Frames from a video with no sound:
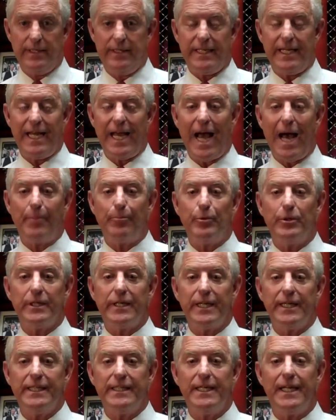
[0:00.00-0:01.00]
the
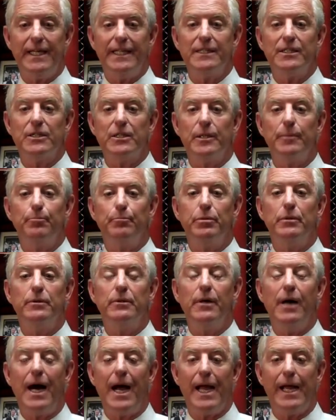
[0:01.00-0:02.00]
applicant is
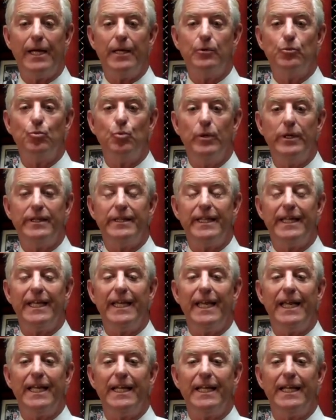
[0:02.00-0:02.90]
compliant with the